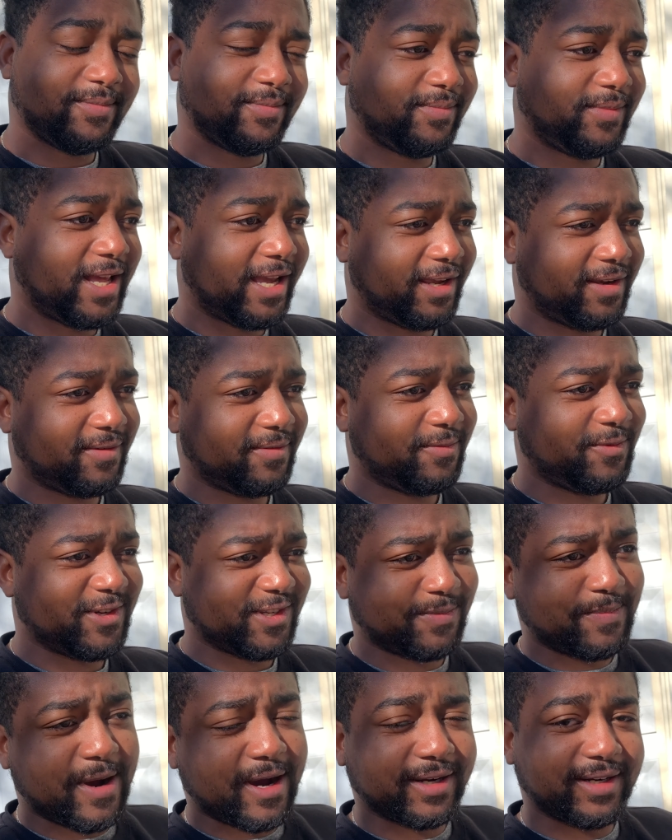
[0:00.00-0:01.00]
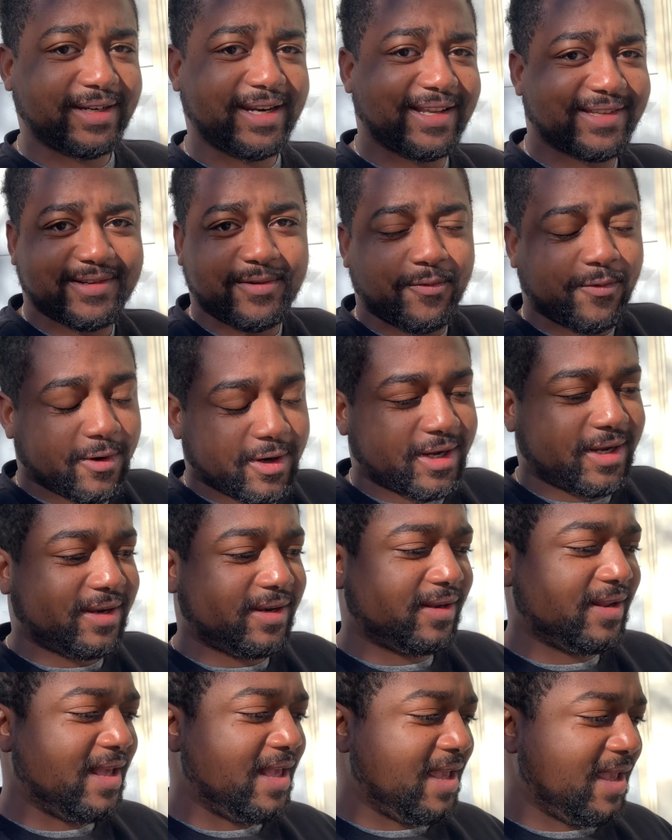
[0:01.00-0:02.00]
like responding, isn't
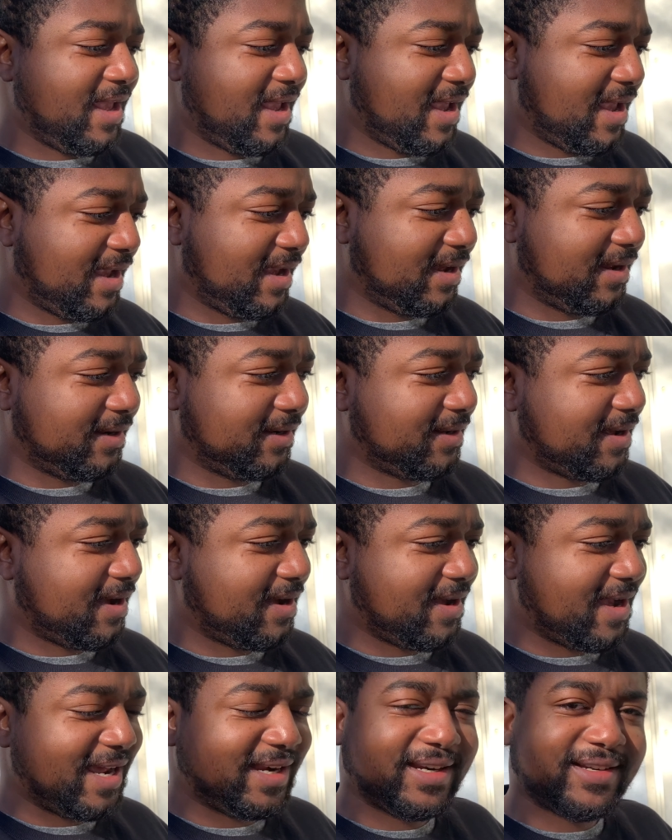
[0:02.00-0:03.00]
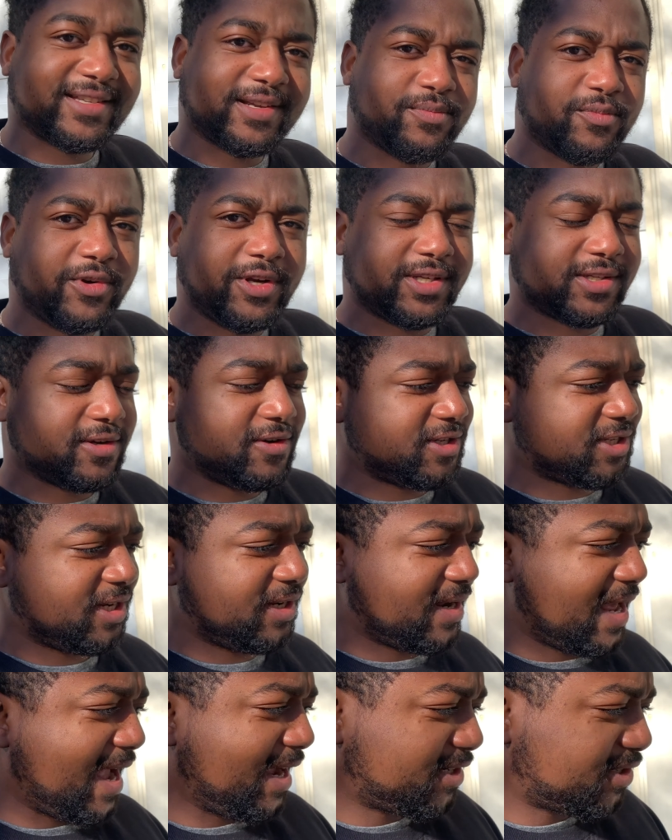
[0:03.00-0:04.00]
working, and I did some research
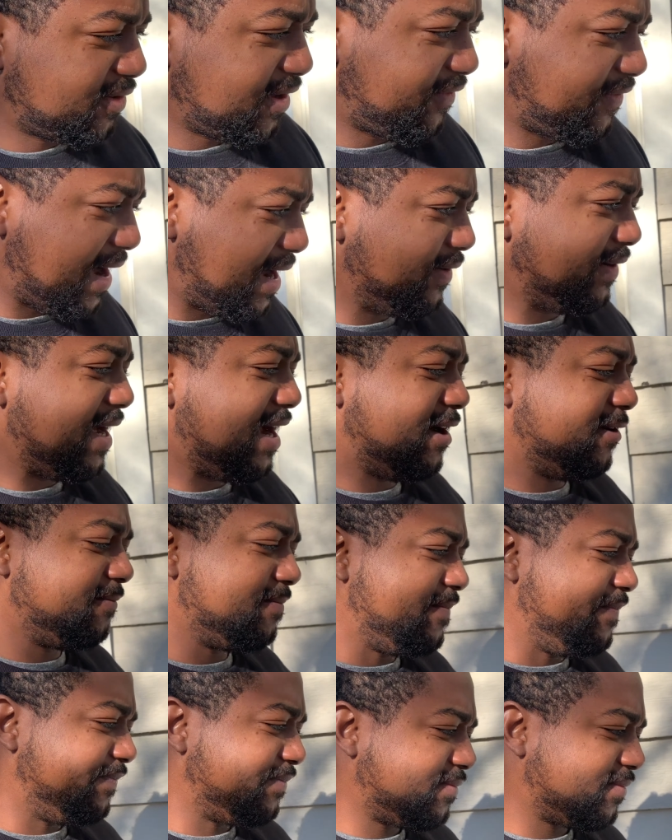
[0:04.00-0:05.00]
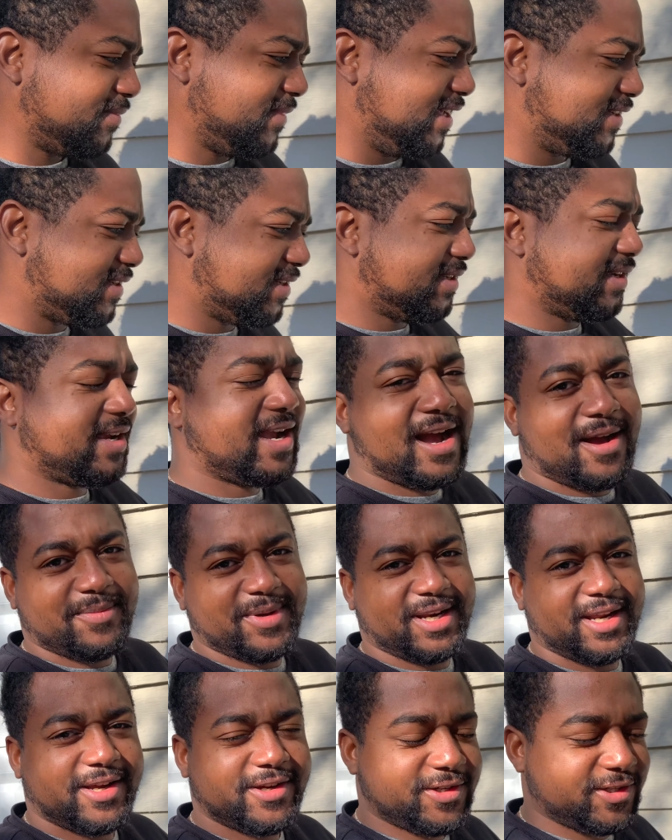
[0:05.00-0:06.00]
and I actually found out this is a
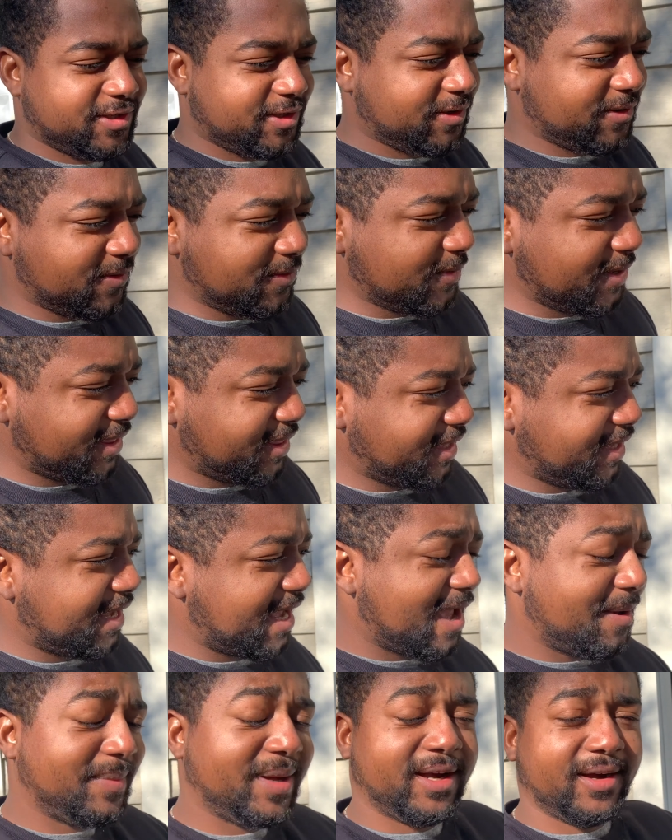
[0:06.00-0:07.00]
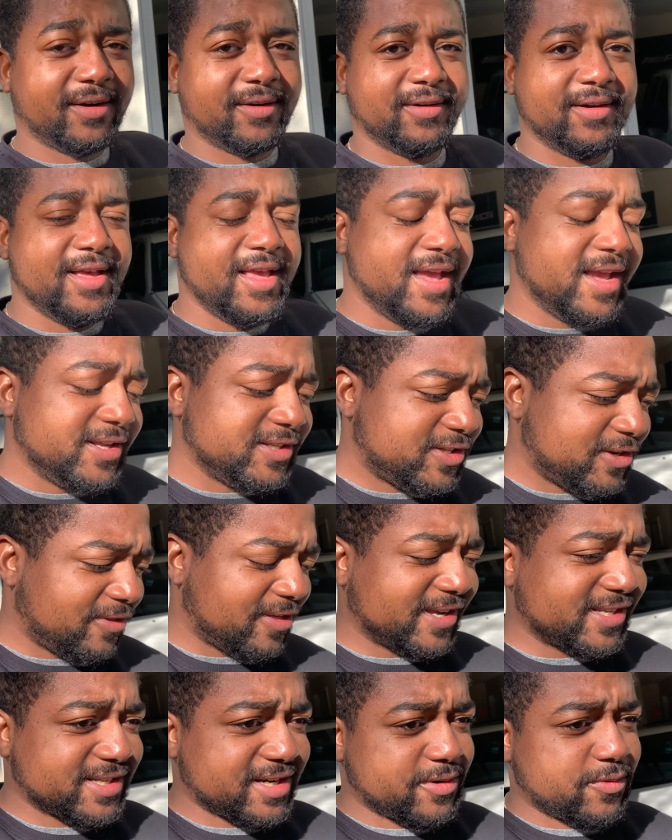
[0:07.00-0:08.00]
common issue with the ML
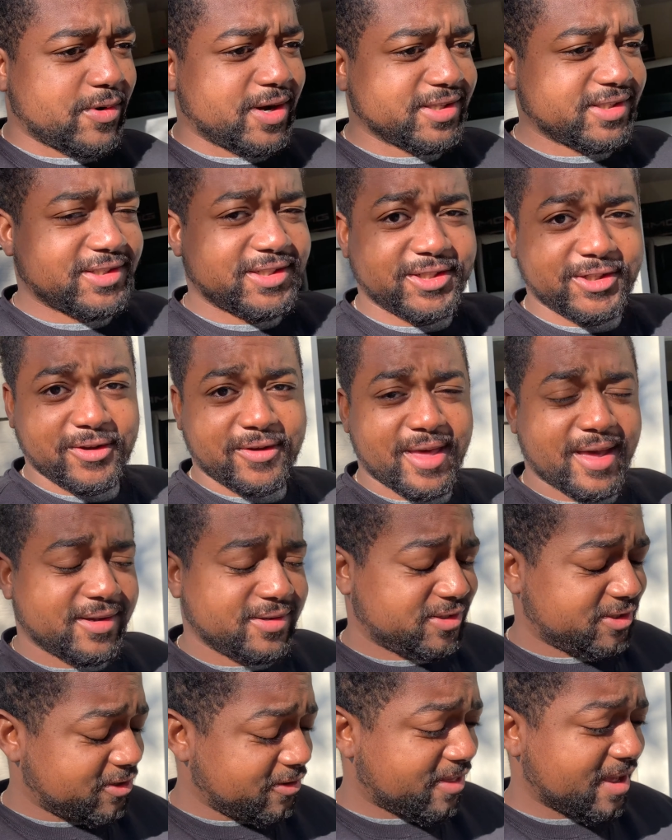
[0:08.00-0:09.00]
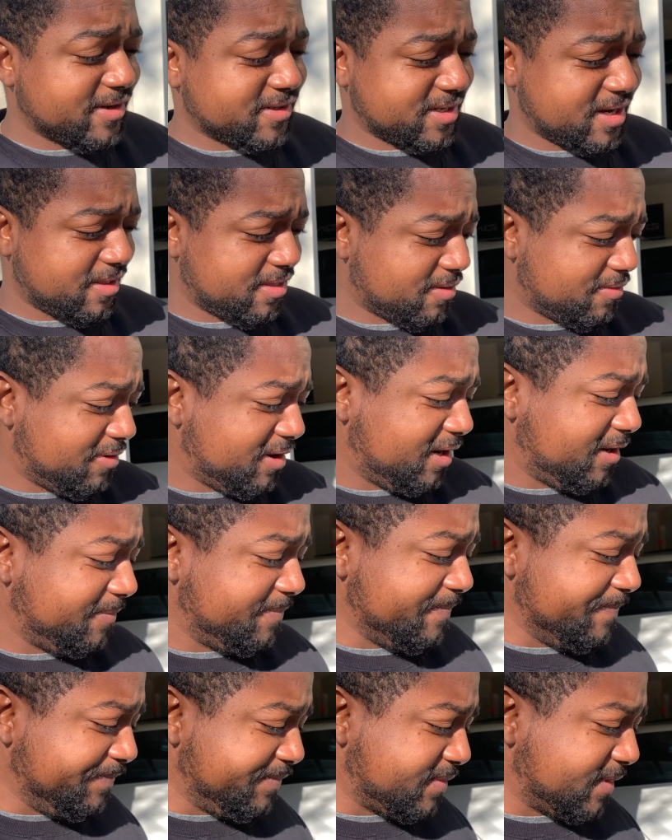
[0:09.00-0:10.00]
2001 2003.
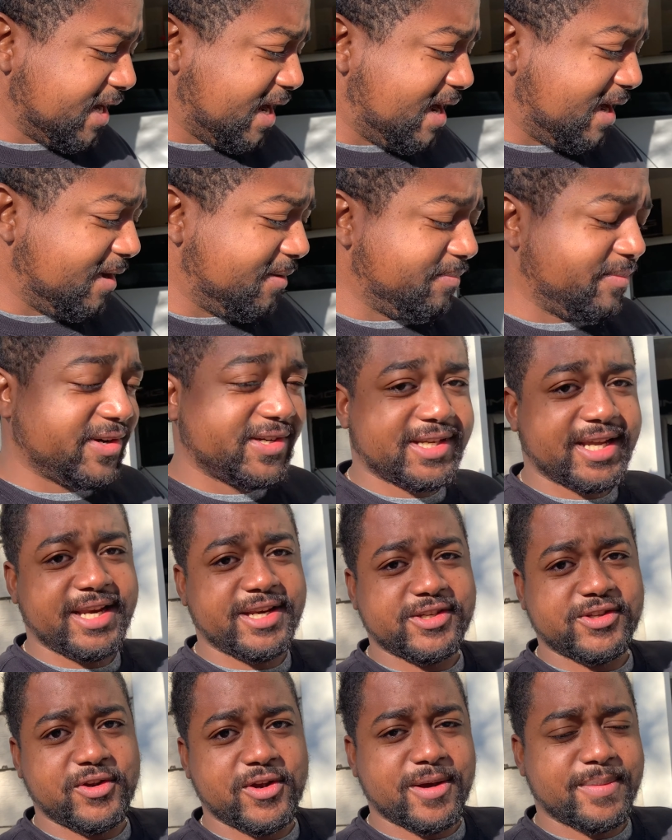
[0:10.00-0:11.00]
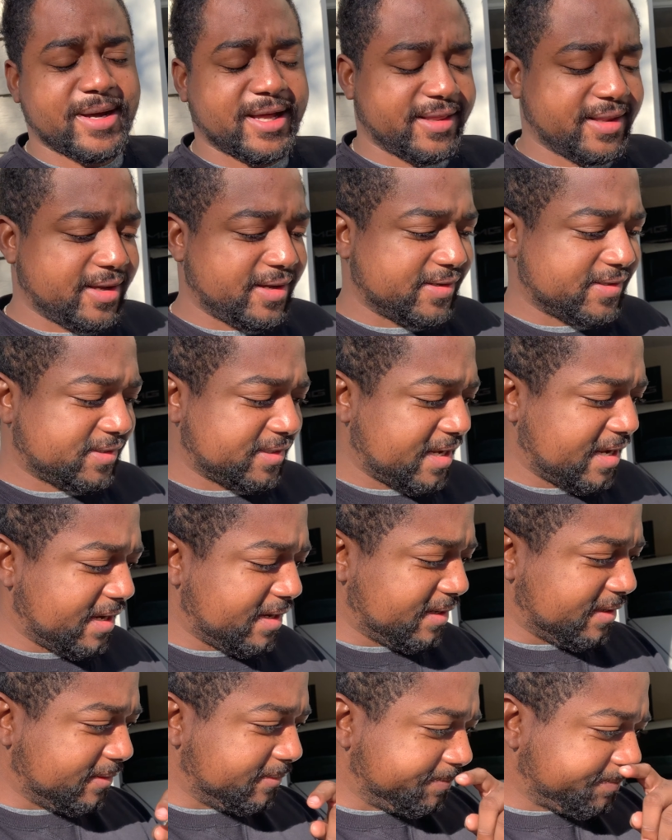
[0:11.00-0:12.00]
Mercedes knew about this
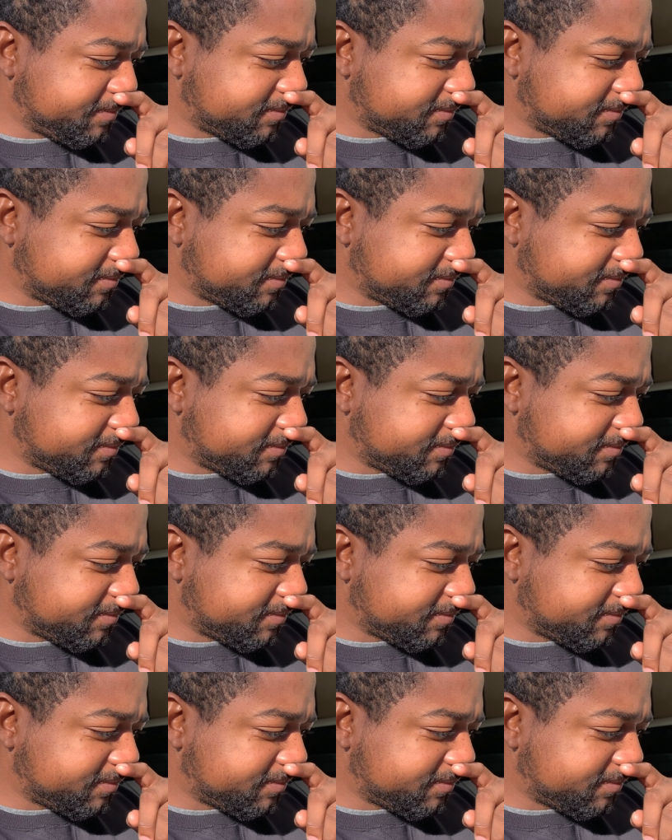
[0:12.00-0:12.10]
and